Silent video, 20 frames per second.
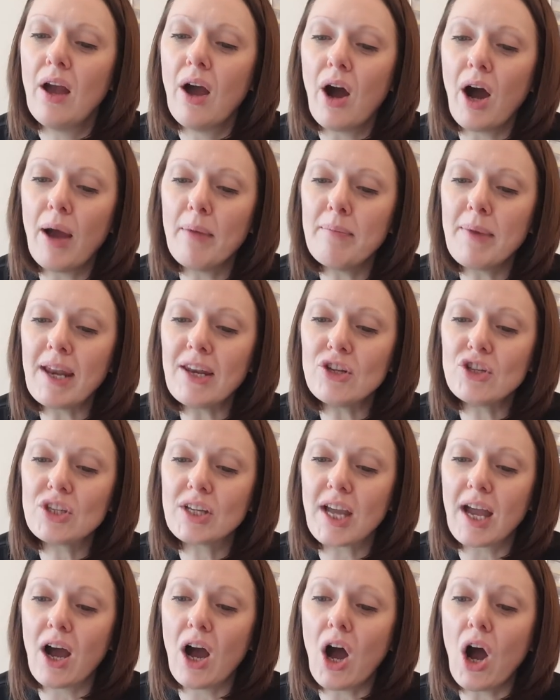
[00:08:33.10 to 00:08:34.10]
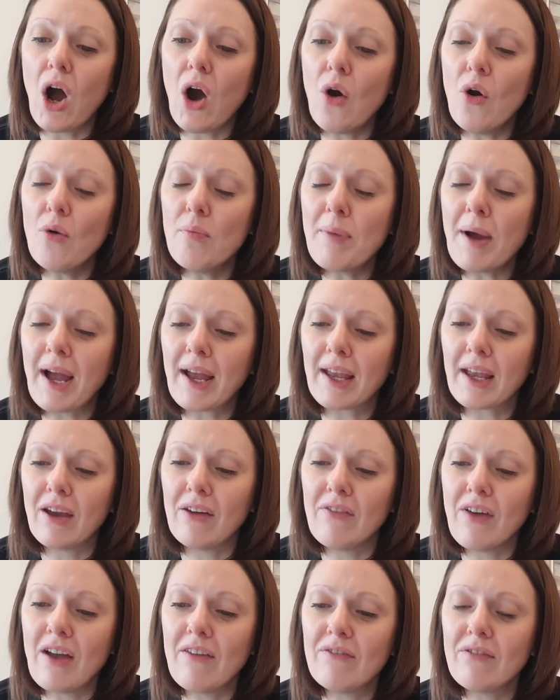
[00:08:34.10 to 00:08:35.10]
I managed to get a whole packet
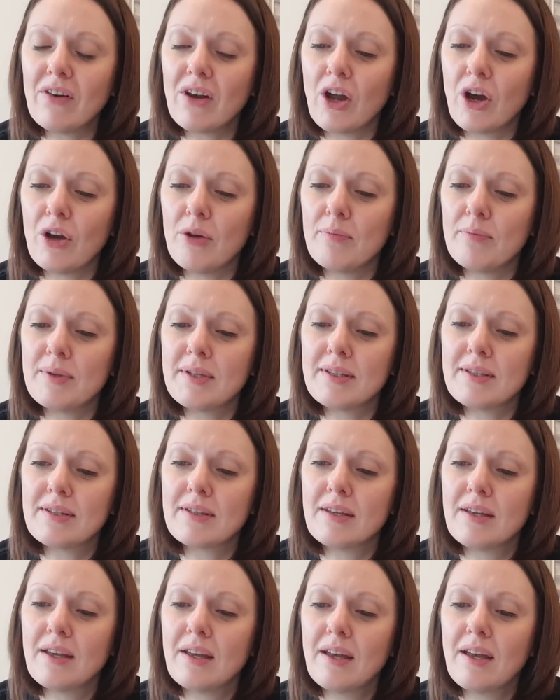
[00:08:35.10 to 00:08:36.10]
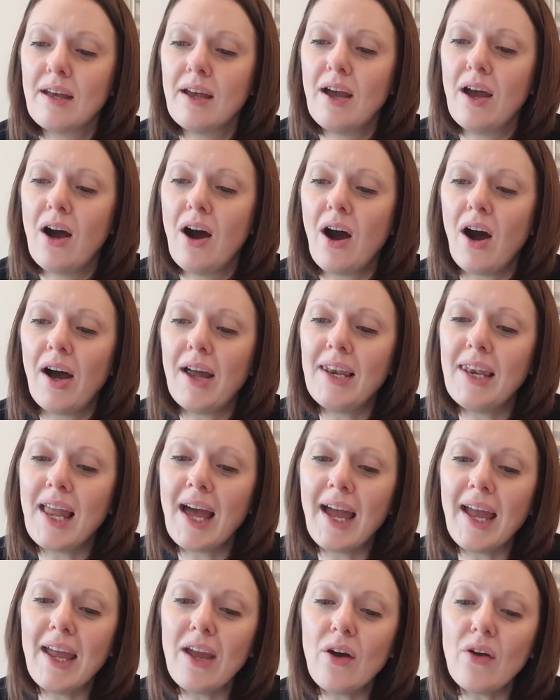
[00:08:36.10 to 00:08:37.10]
of envelopes. I
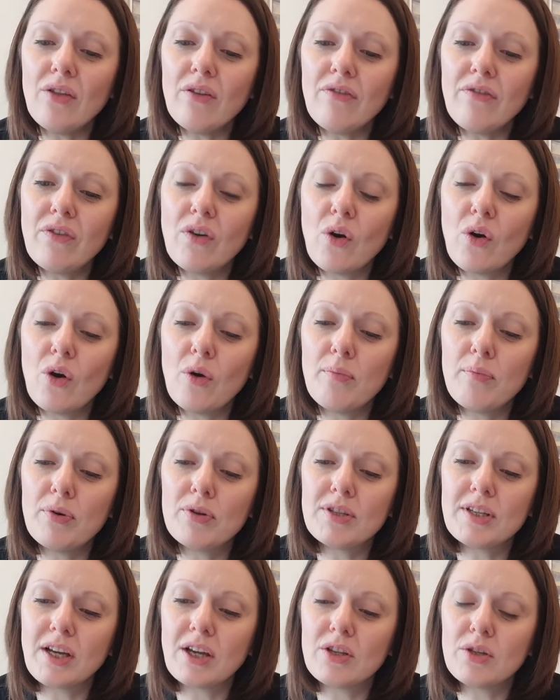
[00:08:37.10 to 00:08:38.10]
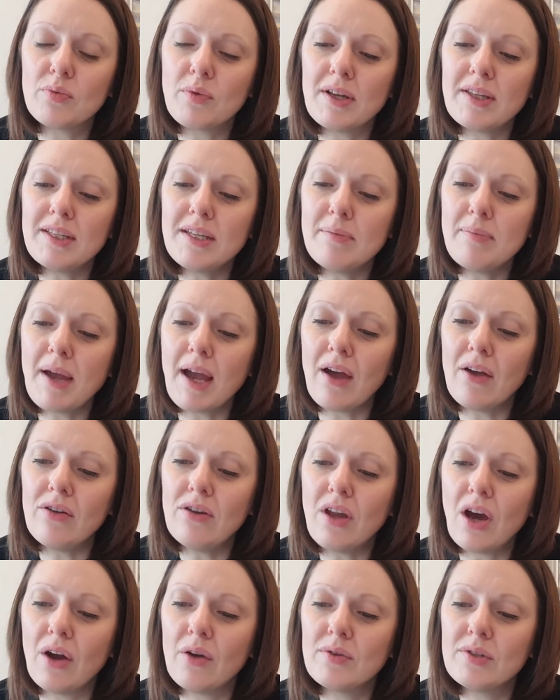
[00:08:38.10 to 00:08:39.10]
lay on the floor putting a £20
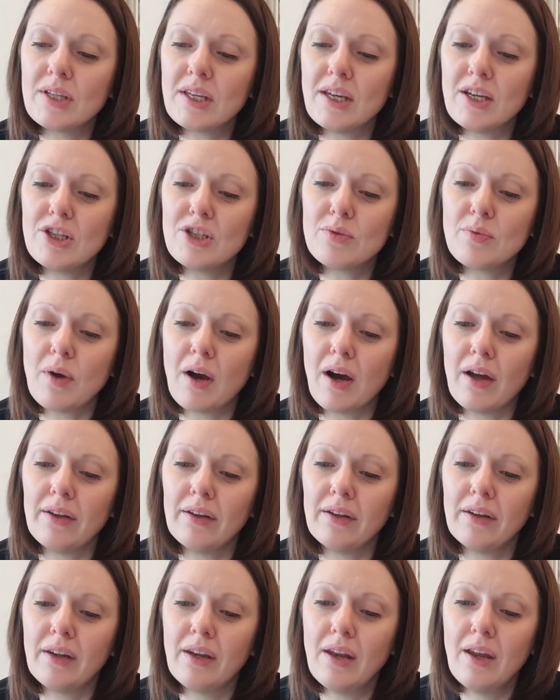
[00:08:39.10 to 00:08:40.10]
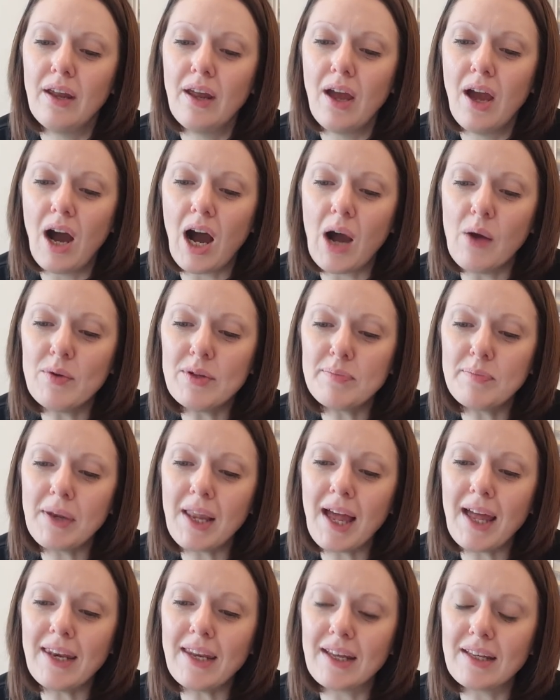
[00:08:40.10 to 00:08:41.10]
note in each one. I was
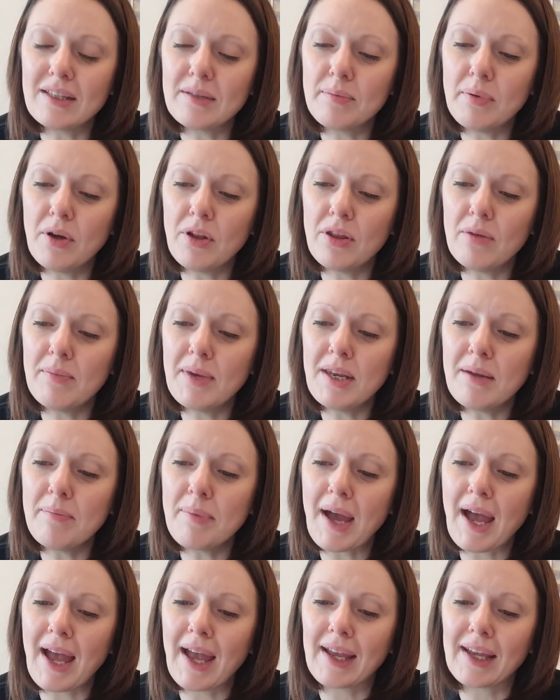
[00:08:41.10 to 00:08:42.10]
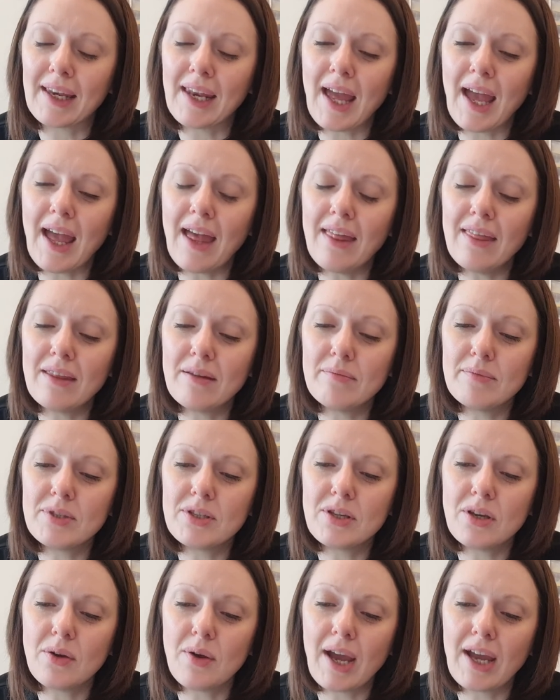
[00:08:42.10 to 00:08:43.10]
planning to put them in a bag and hand them
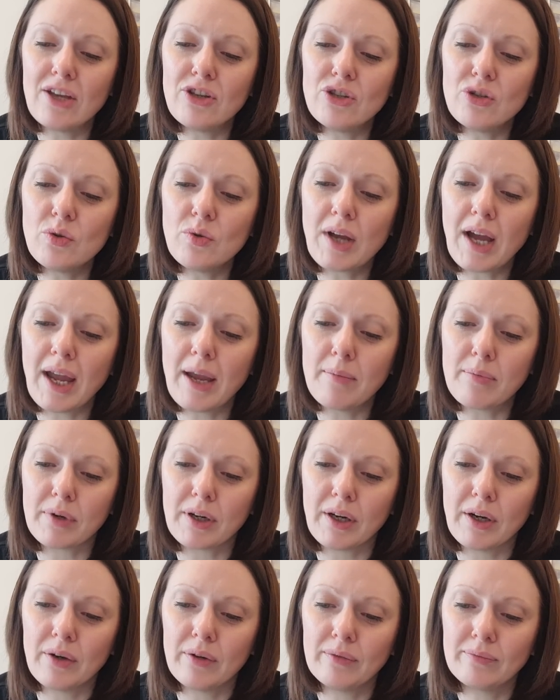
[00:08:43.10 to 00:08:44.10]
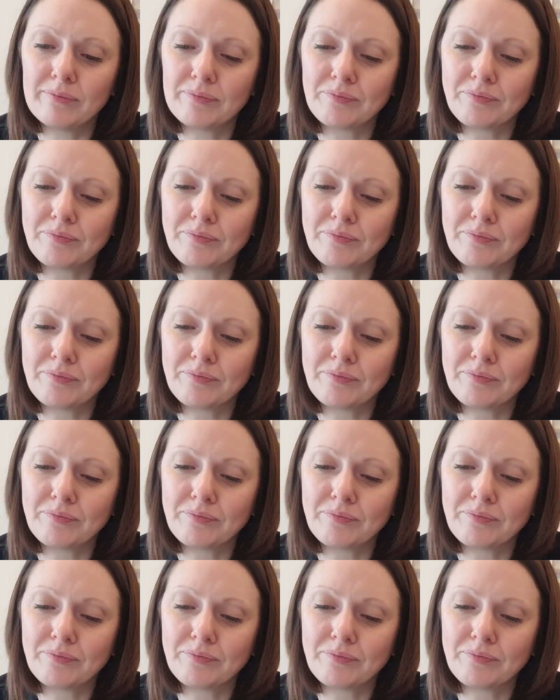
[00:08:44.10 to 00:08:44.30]
to Angel Gabriel.